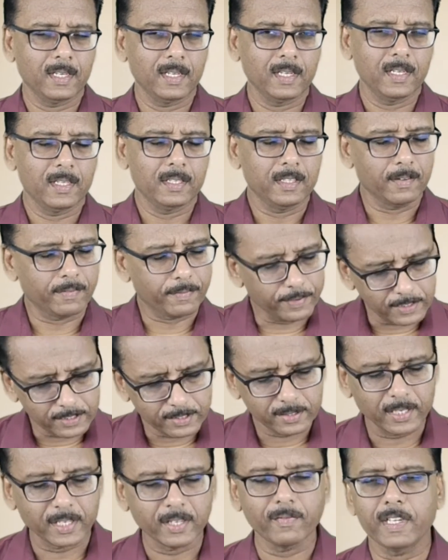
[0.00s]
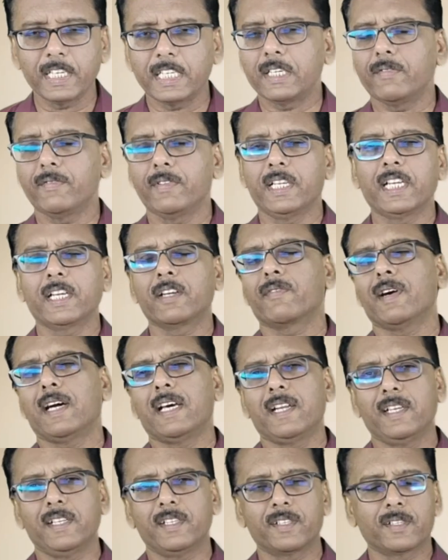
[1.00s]
The first thing we require
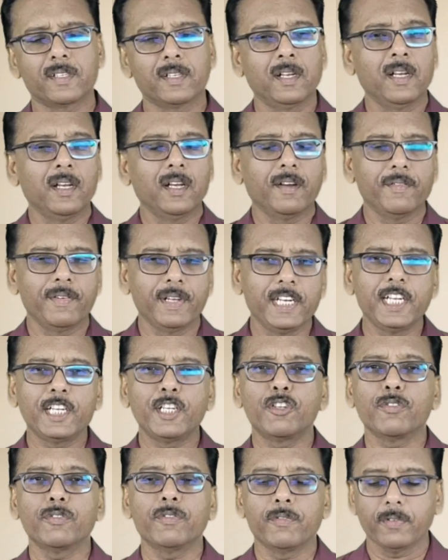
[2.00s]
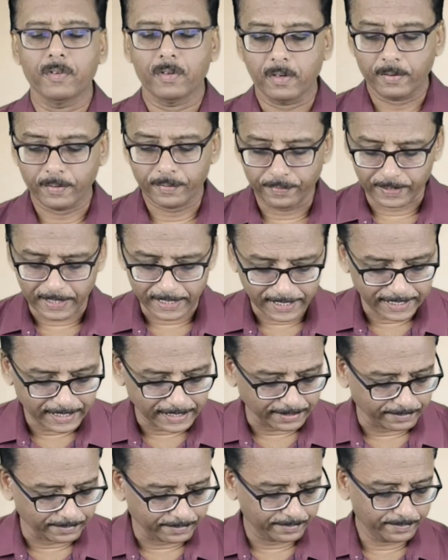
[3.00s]
is we need to
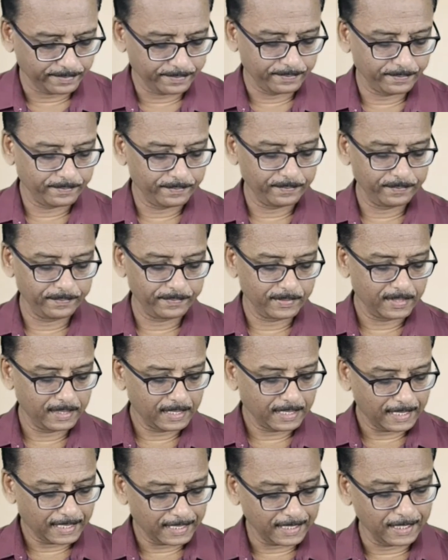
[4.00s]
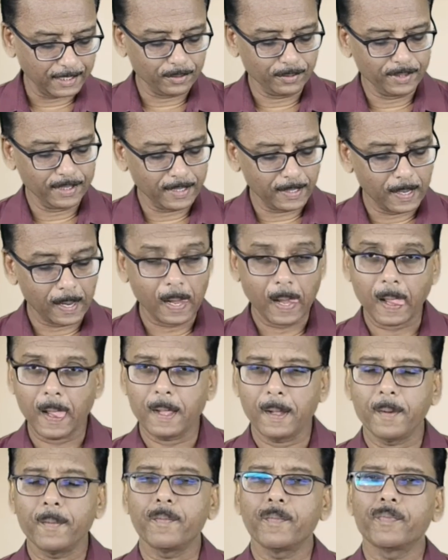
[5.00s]
forgive. Hallelujah.
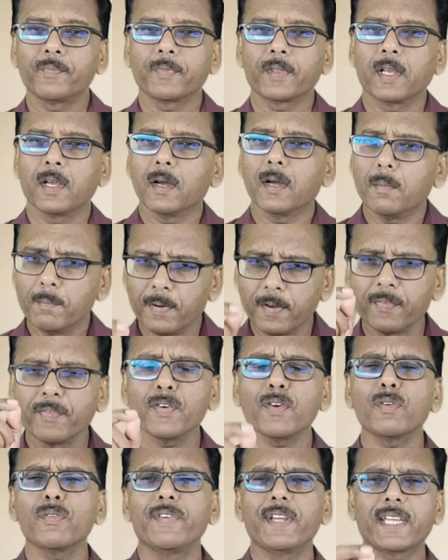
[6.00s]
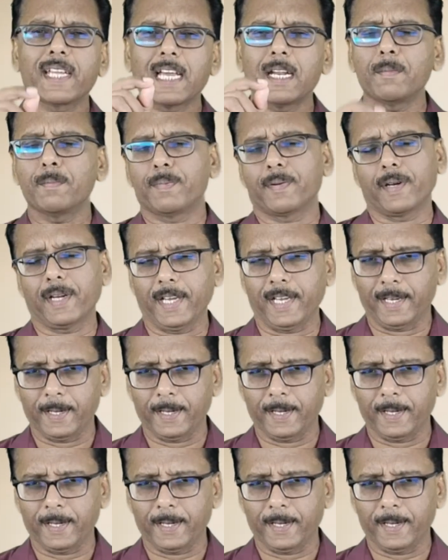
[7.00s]
Before we can pray,